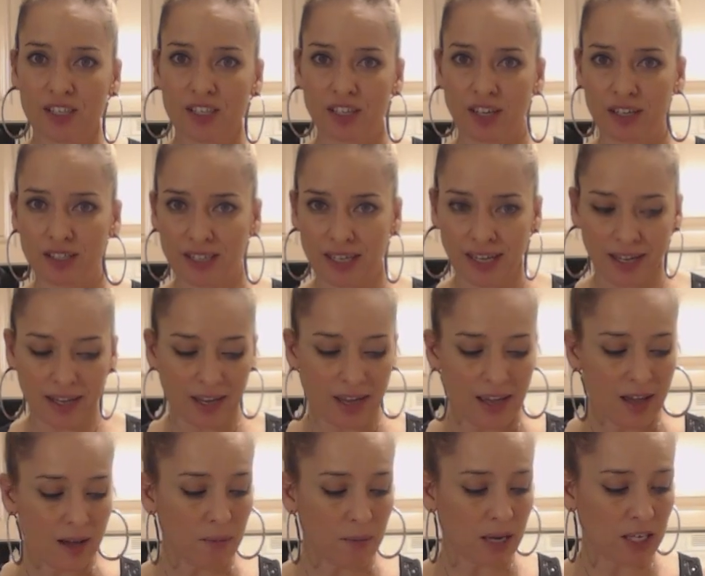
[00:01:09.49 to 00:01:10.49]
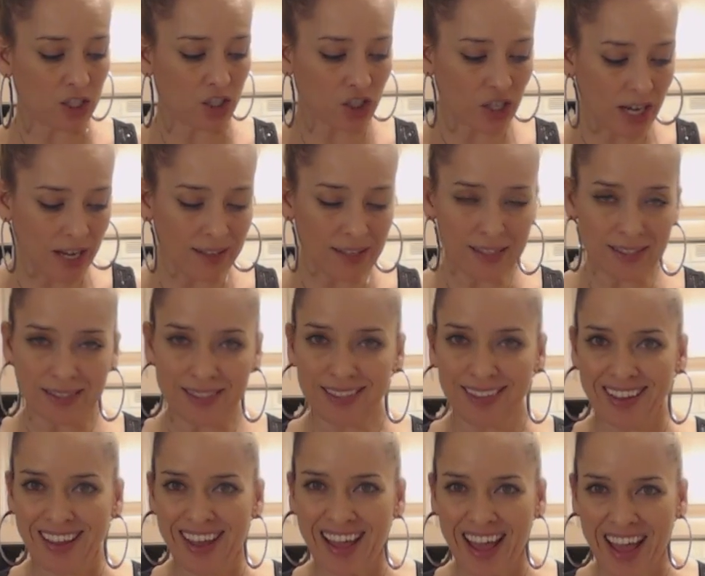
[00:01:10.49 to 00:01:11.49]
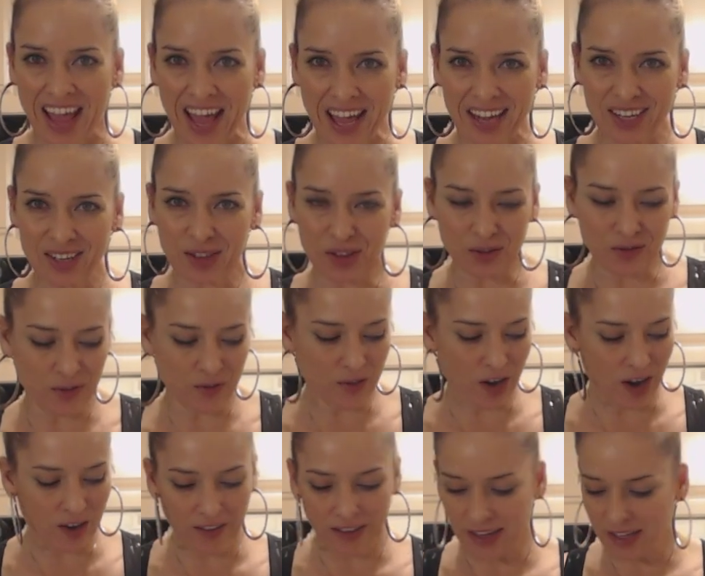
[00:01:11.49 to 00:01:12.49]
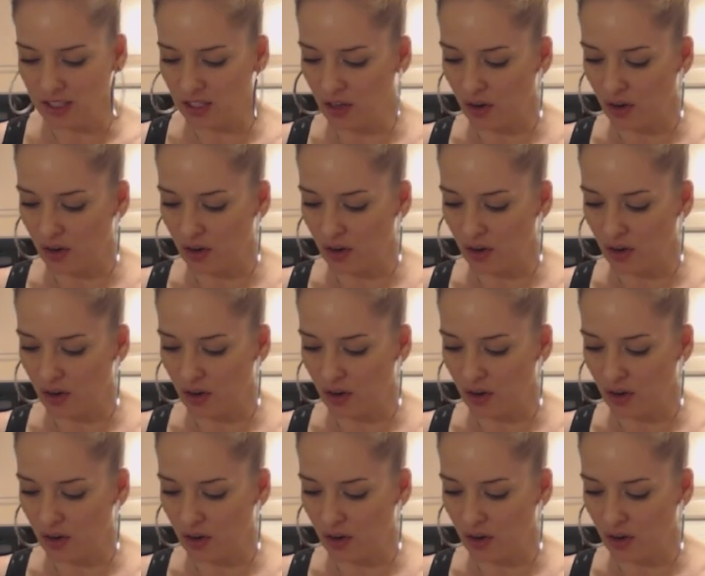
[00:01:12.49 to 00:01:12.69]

sauteing my shallots and a clove of garlic.